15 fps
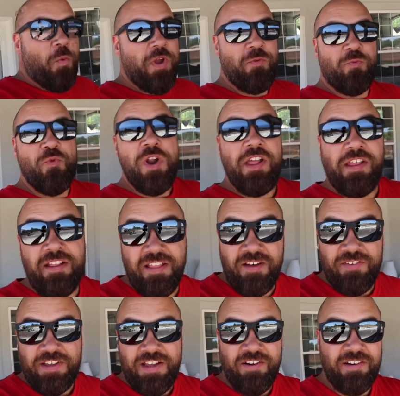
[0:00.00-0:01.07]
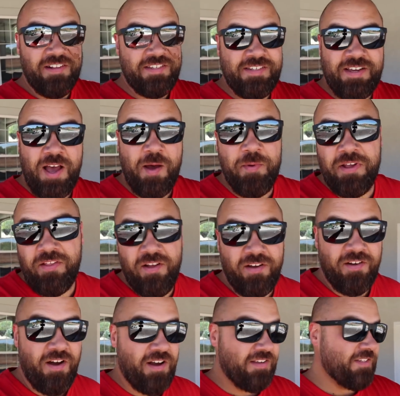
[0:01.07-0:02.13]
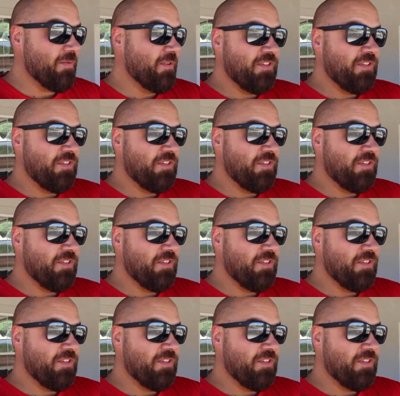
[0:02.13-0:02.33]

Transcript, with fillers: We really love it here, and it's coming along awesome.